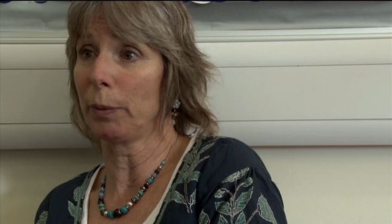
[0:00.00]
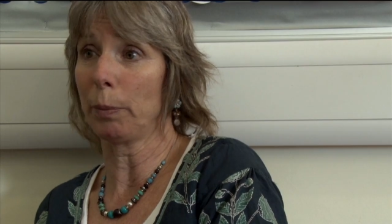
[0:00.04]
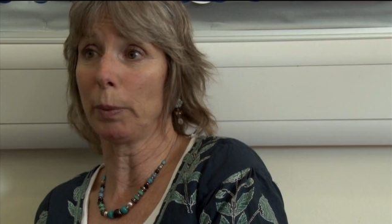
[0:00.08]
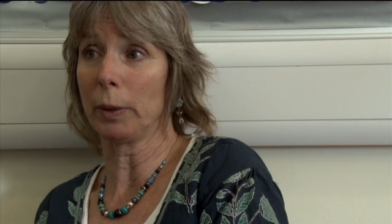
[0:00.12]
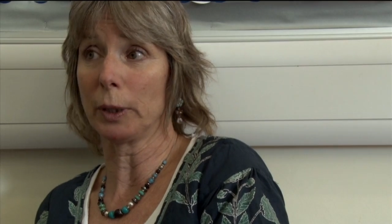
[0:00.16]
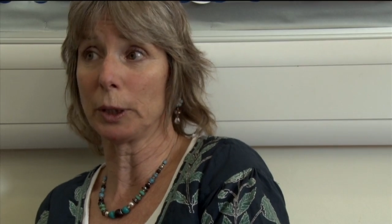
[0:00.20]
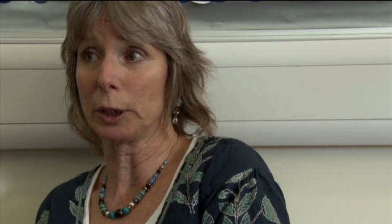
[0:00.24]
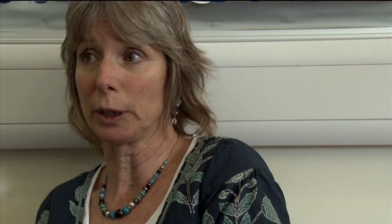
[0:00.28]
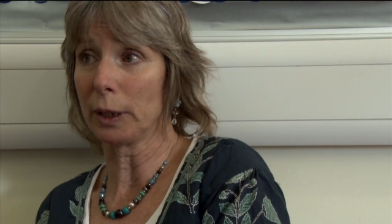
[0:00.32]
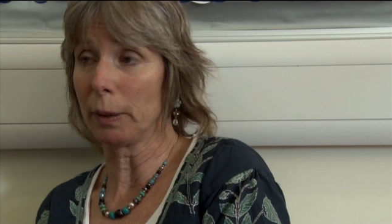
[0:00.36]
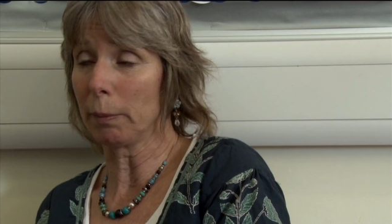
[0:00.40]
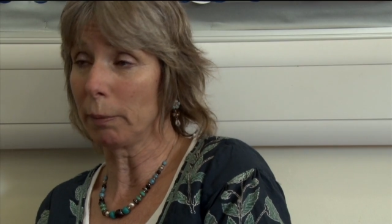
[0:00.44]
your
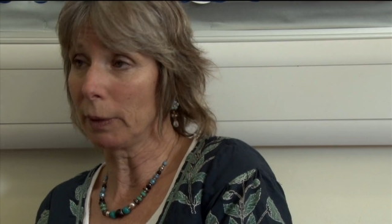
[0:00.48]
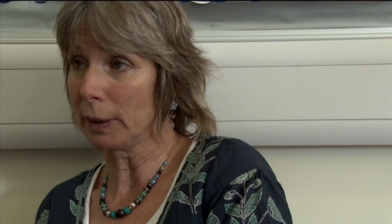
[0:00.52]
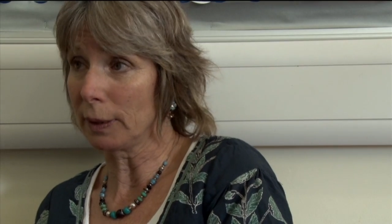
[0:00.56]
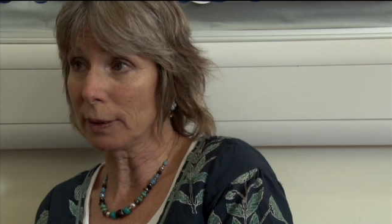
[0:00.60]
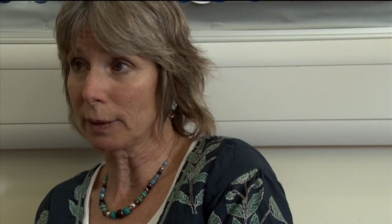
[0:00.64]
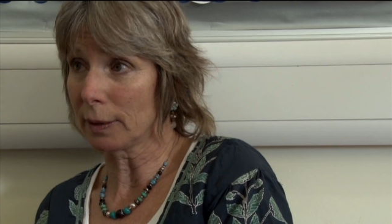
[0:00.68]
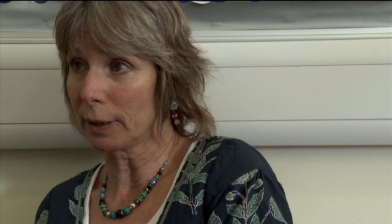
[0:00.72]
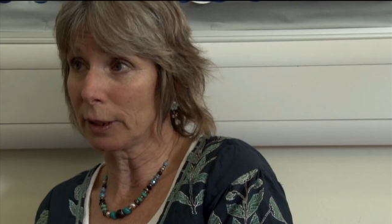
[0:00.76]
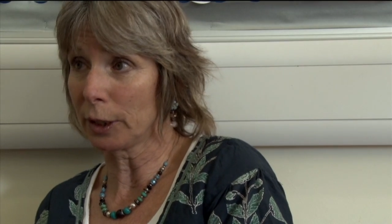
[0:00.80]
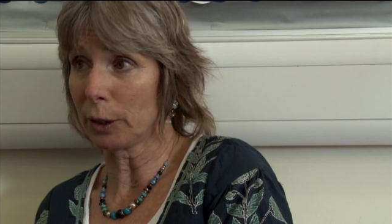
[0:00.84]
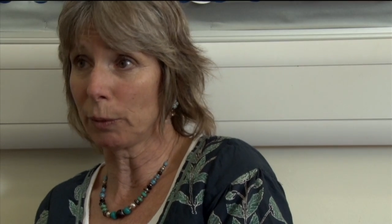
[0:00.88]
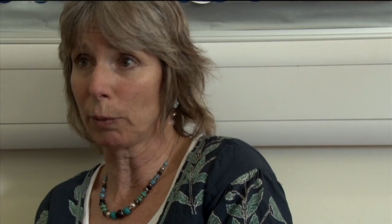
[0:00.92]
budget
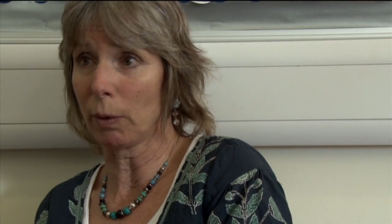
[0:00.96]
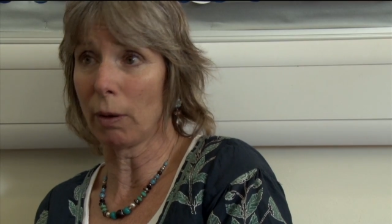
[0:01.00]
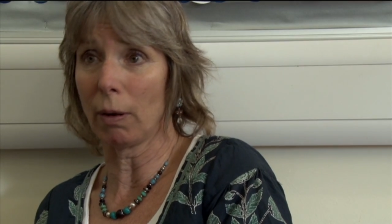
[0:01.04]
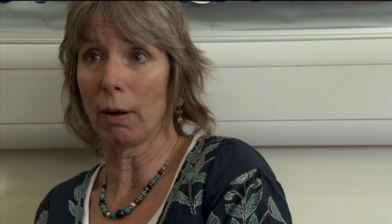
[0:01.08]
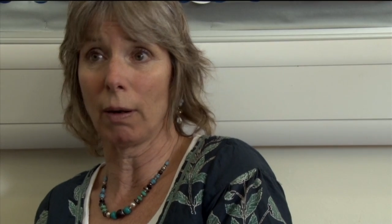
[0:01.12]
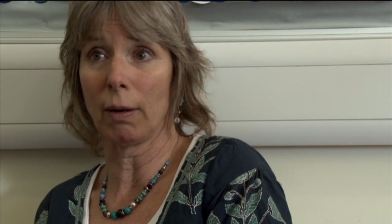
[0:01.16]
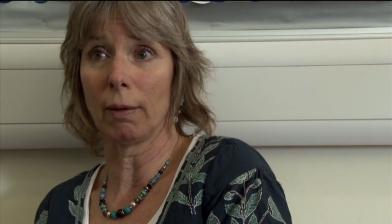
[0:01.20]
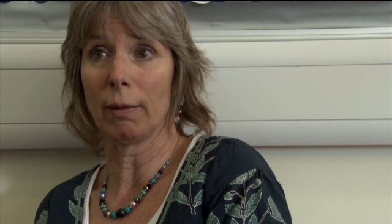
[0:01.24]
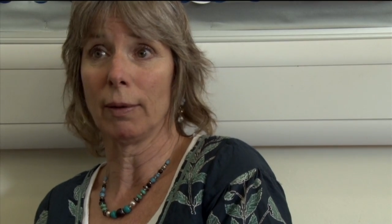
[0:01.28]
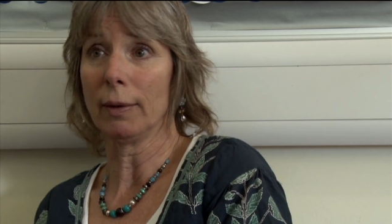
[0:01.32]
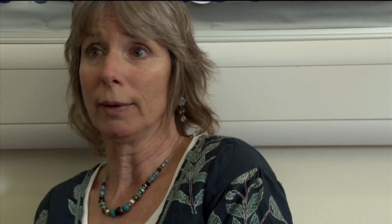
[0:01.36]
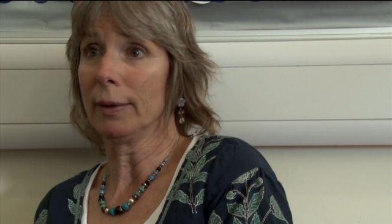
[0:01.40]
means that you
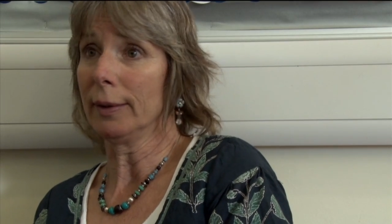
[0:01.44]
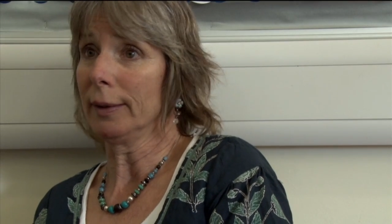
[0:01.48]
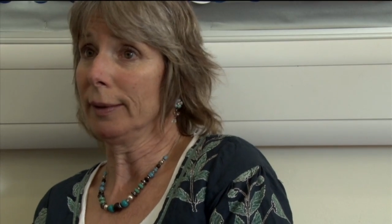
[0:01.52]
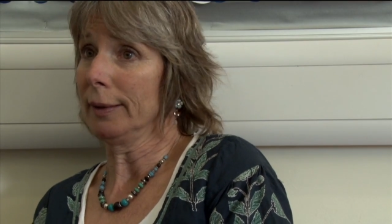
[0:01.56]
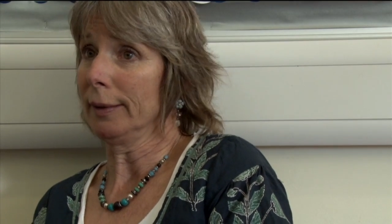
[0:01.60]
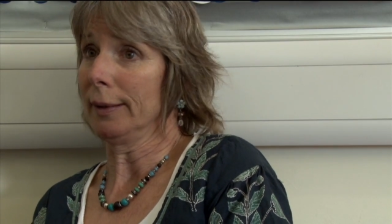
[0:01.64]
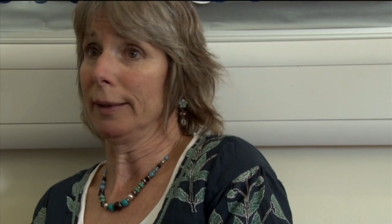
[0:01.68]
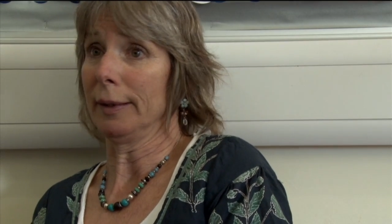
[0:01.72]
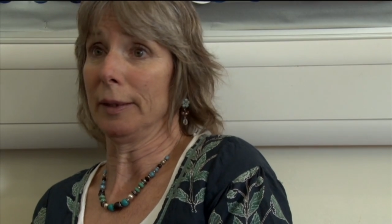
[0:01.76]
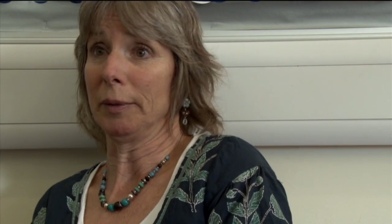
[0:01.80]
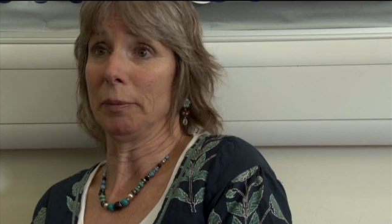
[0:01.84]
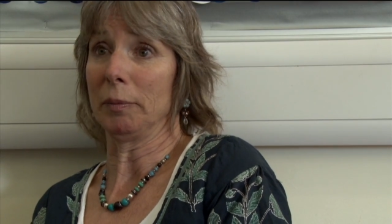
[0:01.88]
are
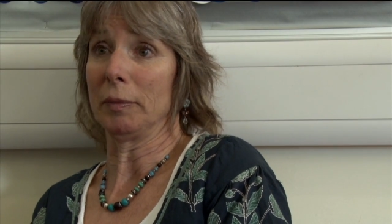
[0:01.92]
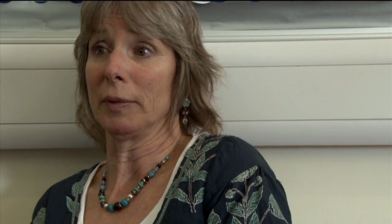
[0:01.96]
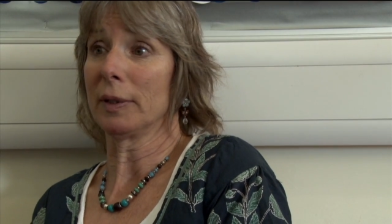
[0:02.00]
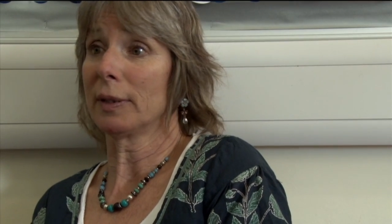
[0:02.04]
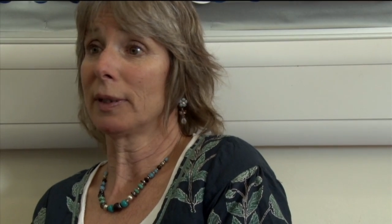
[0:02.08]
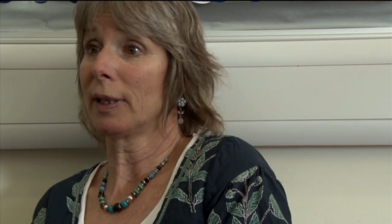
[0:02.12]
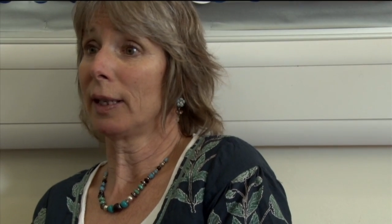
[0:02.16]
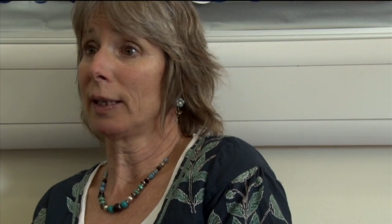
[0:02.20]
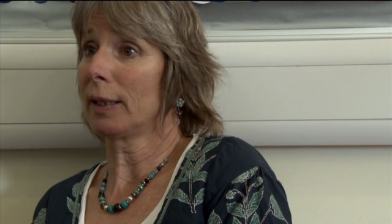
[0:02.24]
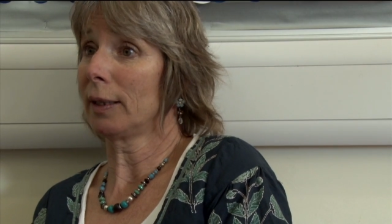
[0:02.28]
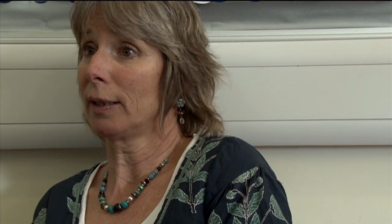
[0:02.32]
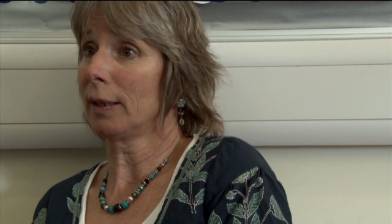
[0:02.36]

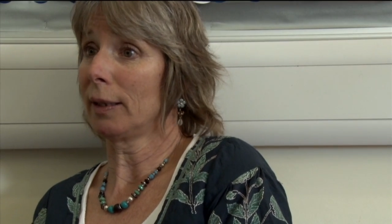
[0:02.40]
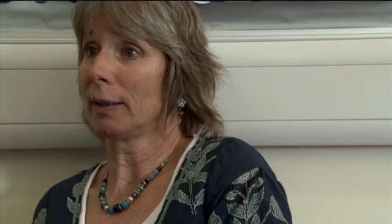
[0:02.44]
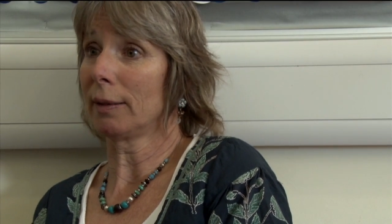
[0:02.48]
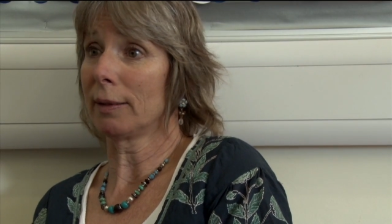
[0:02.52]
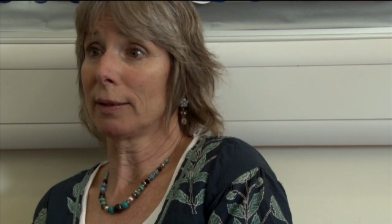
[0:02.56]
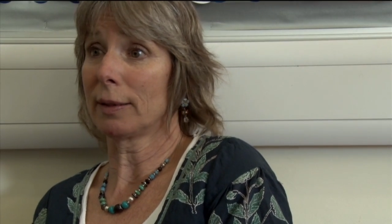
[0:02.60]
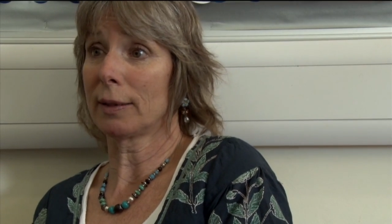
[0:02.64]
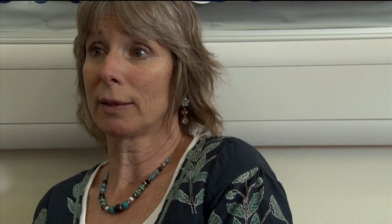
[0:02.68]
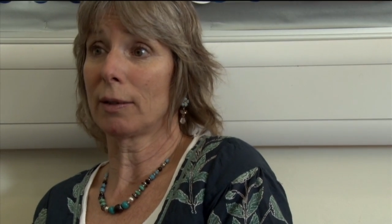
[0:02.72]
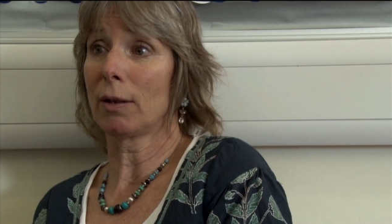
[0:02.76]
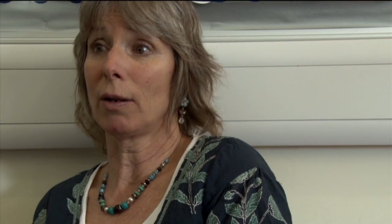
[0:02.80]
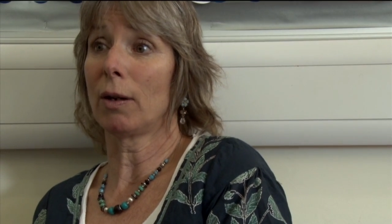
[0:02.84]
taking
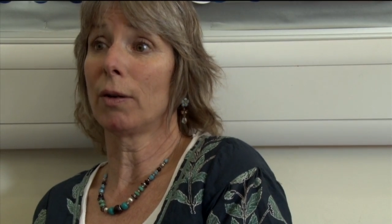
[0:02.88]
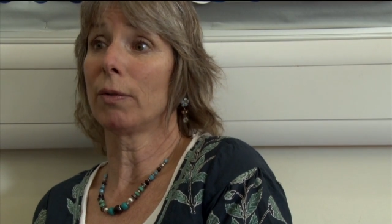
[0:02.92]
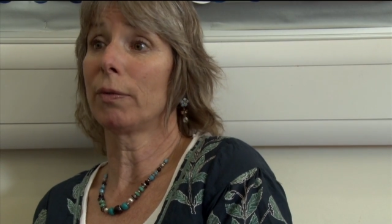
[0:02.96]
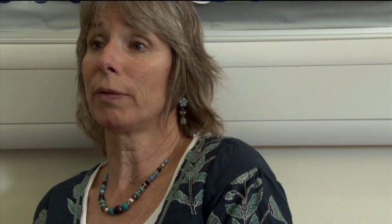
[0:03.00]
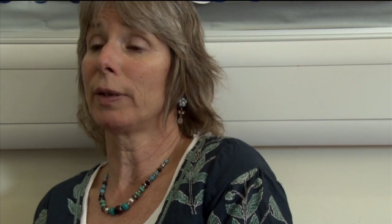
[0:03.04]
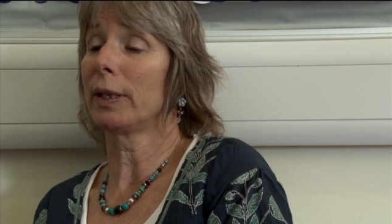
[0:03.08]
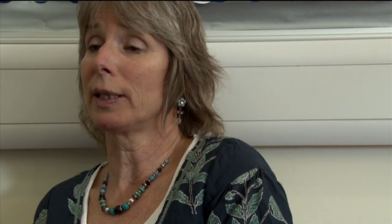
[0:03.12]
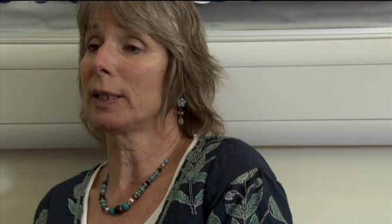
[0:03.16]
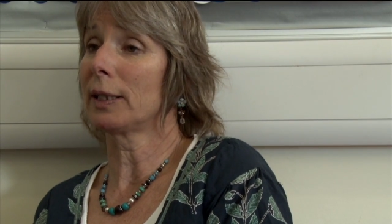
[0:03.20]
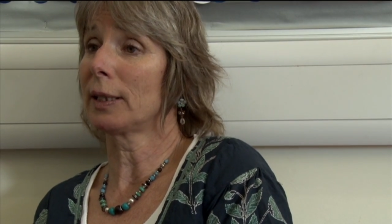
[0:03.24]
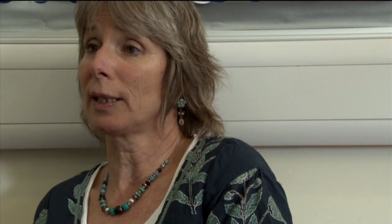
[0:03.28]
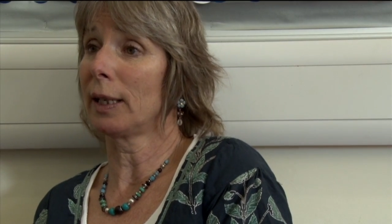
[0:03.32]

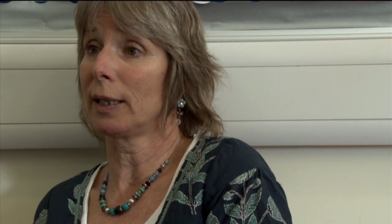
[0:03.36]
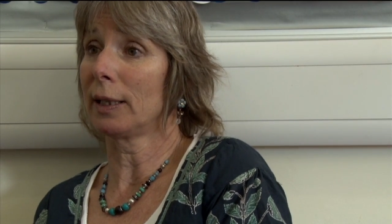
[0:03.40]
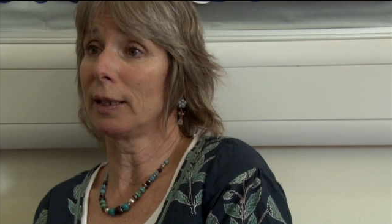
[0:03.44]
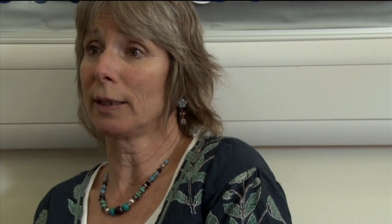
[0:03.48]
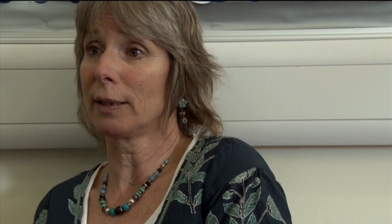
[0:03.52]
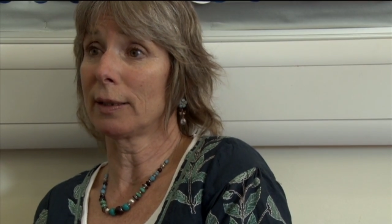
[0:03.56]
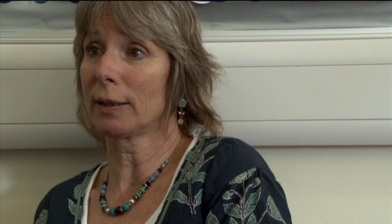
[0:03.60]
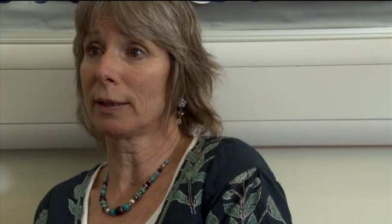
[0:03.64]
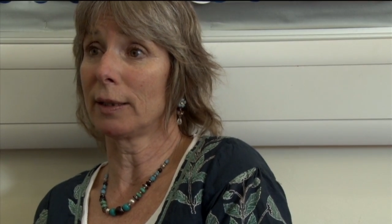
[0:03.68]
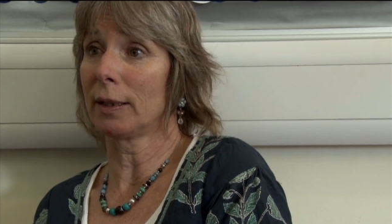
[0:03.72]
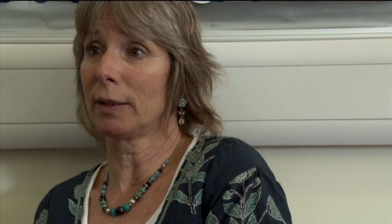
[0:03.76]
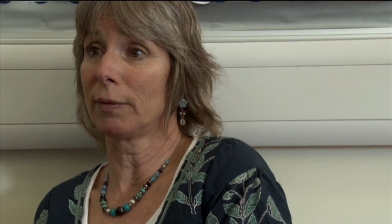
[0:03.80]
staffing,
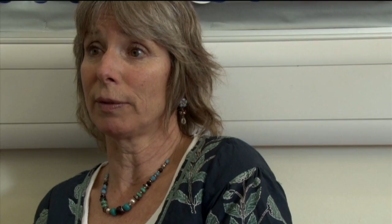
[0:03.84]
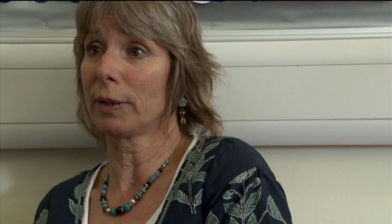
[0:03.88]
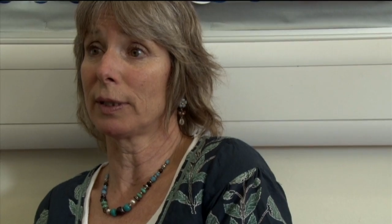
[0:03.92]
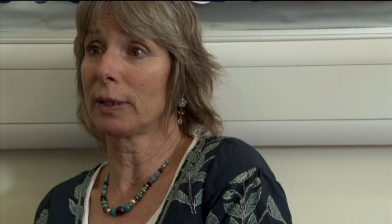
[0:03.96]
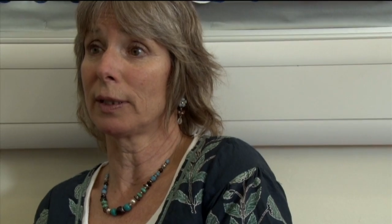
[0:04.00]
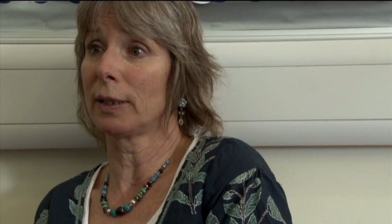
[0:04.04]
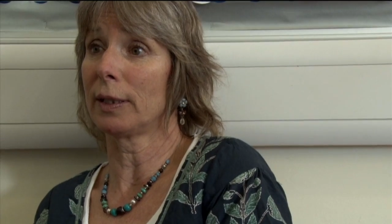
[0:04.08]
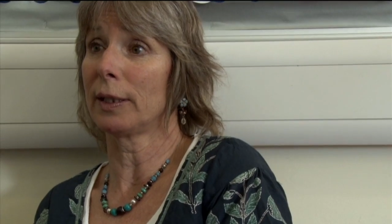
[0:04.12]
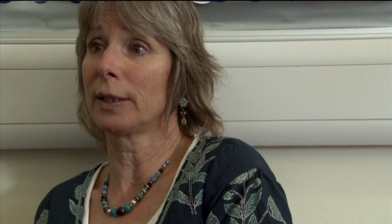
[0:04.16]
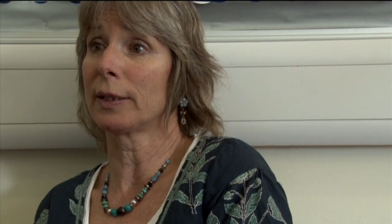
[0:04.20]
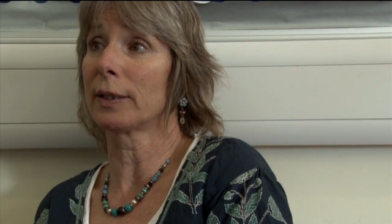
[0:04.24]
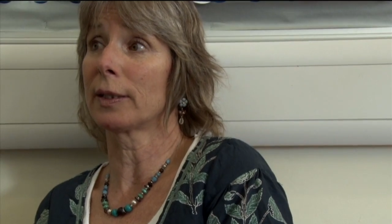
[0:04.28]
taking
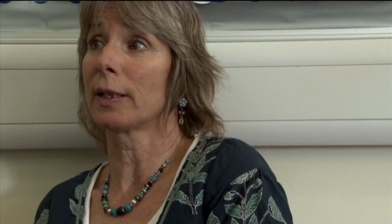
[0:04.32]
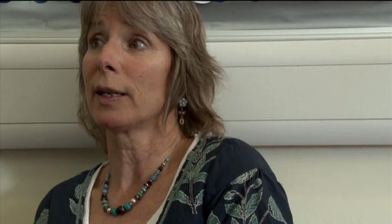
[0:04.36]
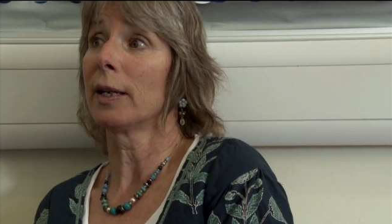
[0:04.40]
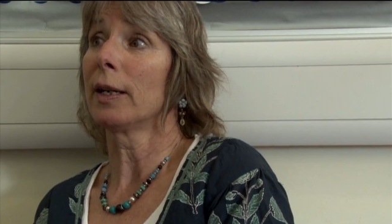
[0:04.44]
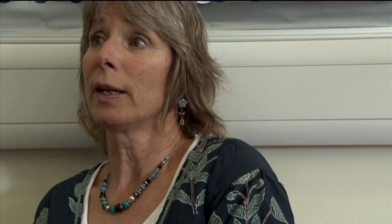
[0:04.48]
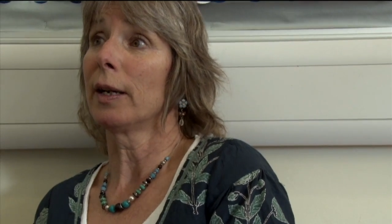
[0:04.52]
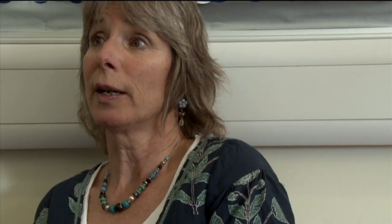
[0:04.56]
services.